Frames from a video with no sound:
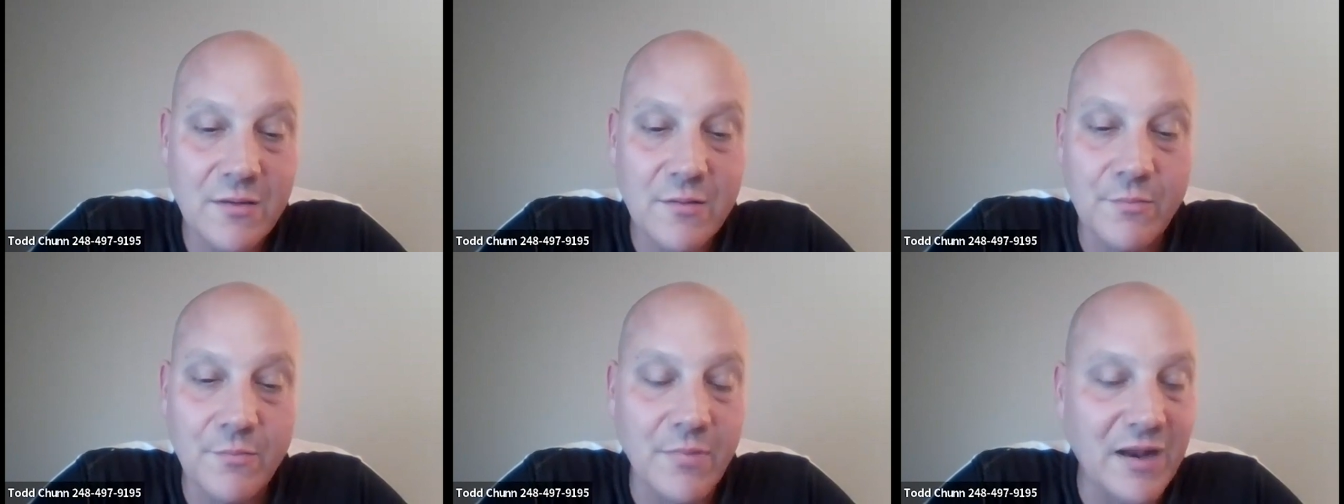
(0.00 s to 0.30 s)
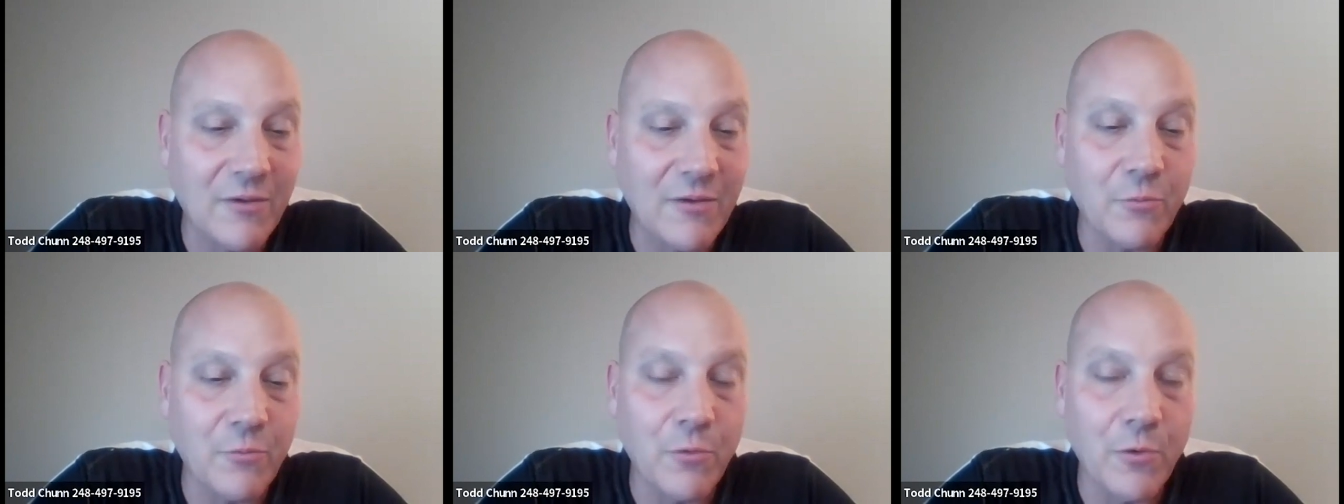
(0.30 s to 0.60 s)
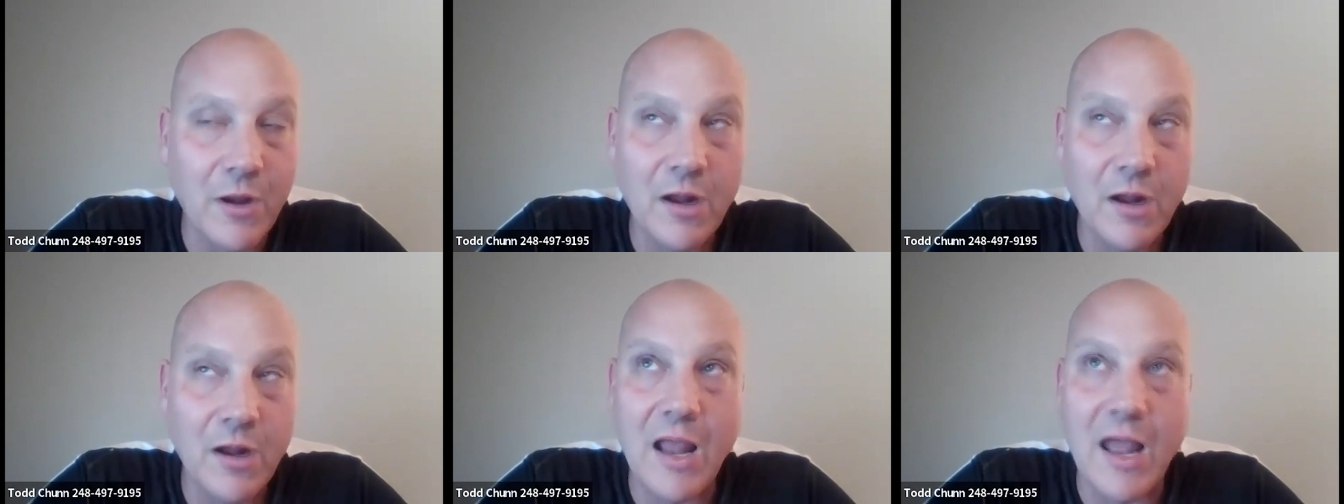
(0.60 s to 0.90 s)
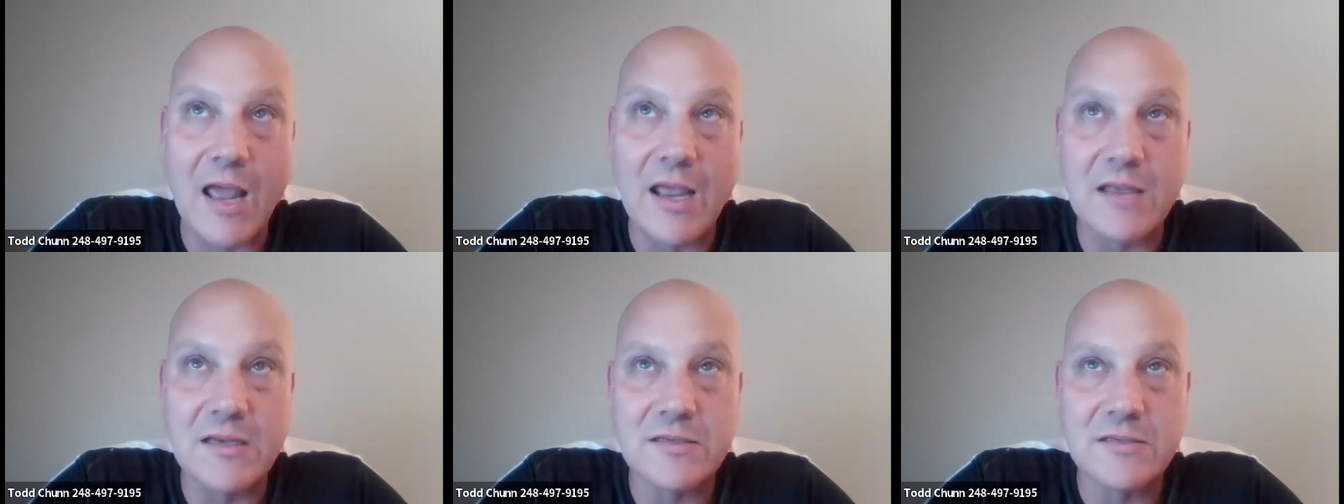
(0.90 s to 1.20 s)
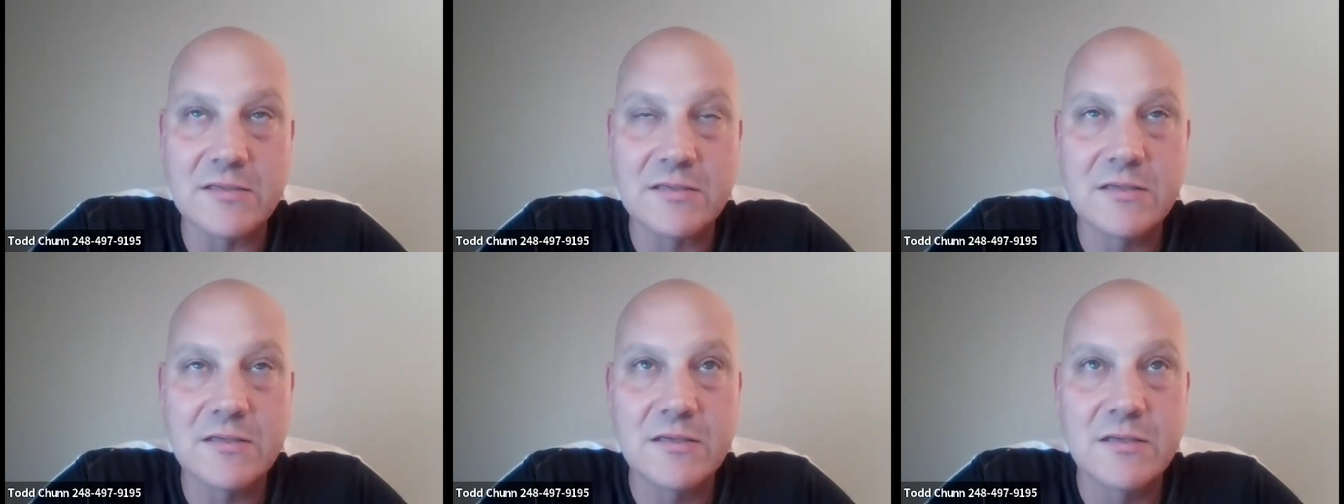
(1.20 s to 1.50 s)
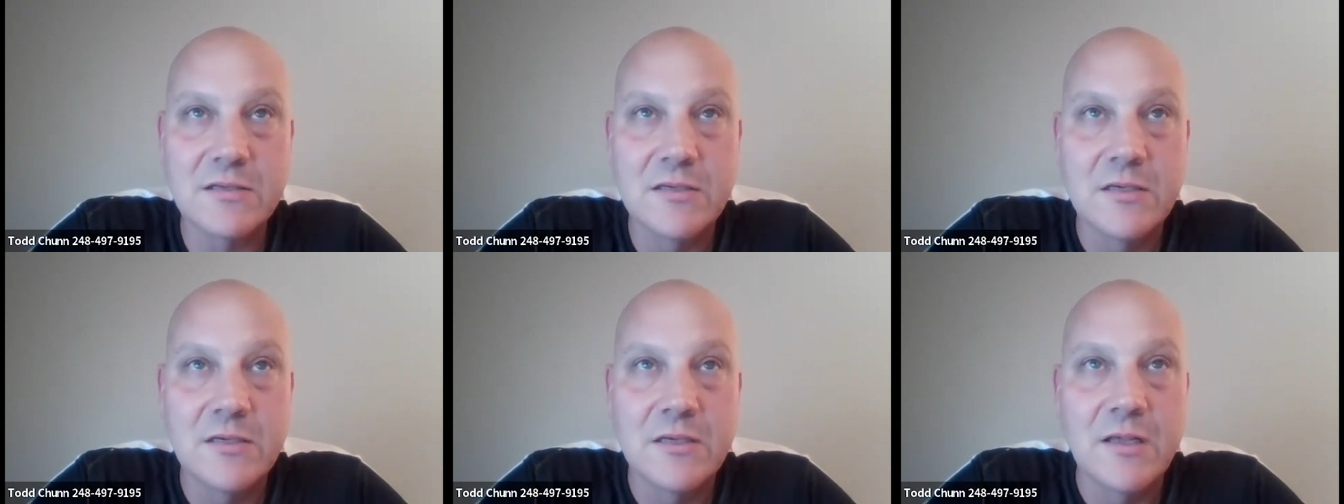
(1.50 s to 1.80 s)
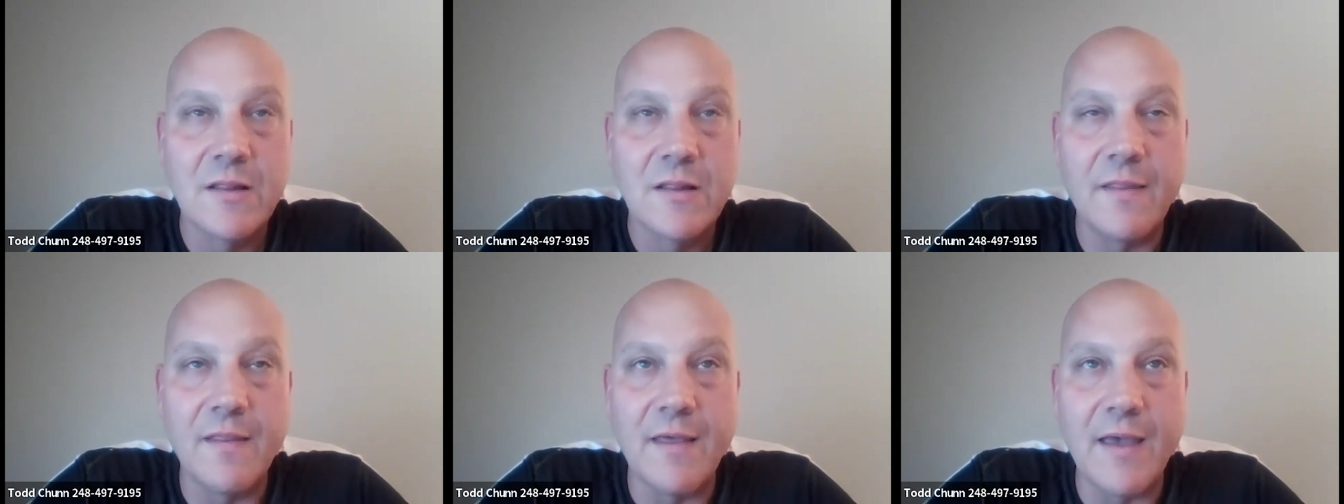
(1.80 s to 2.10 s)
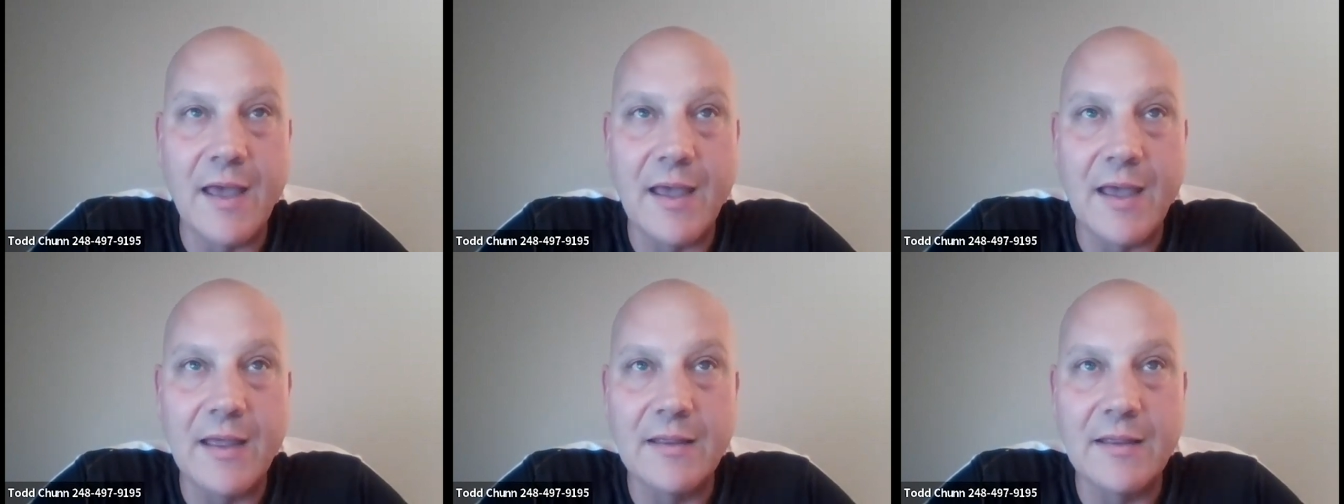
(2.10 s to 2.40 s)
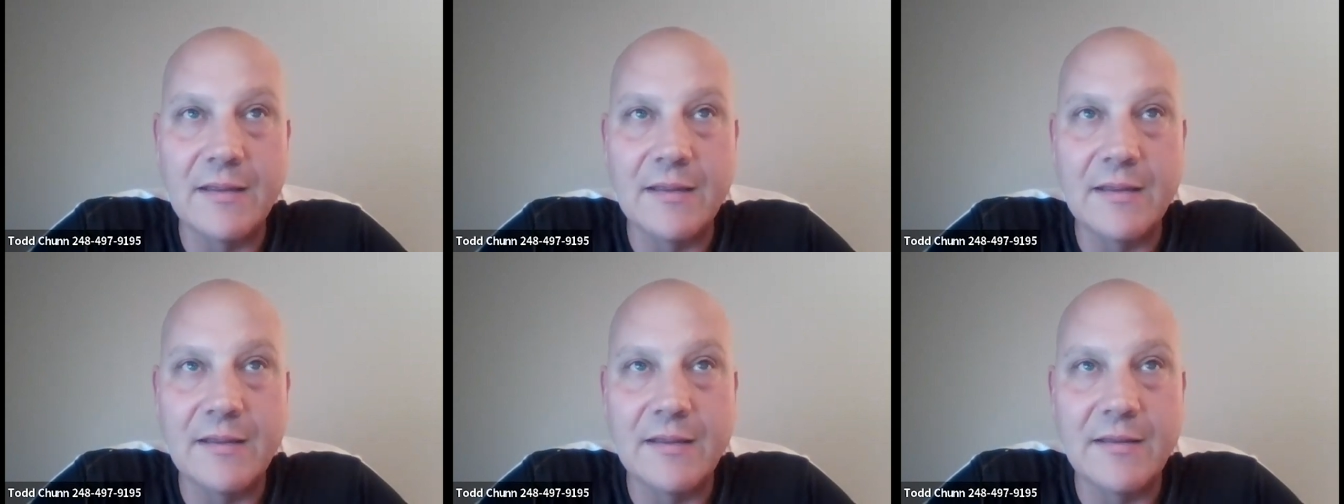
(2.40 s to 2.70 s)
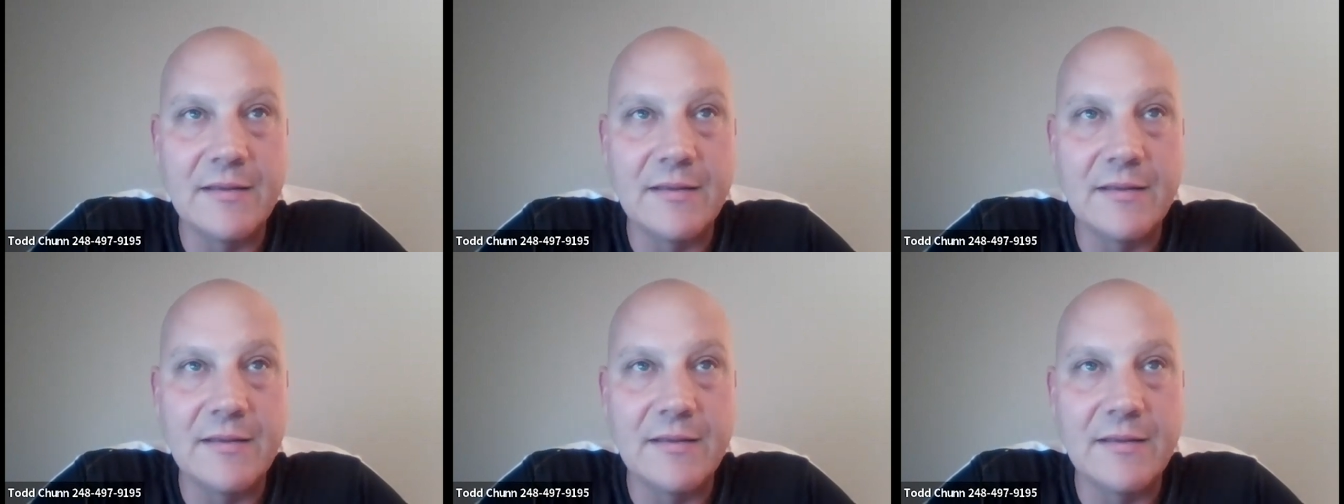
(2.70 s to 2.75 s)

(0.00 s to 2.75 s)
but I realized that,